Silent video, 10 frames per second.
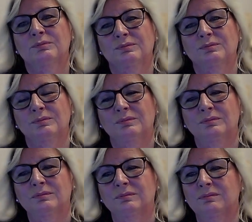
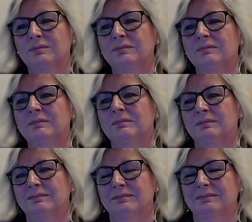
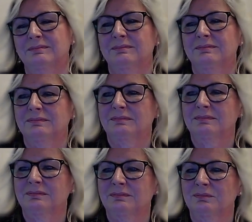
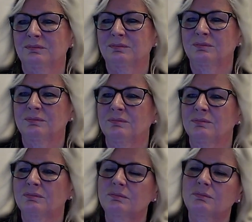
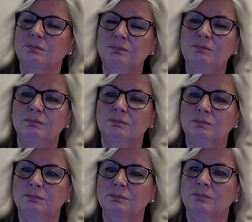
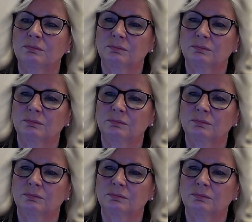[no speech]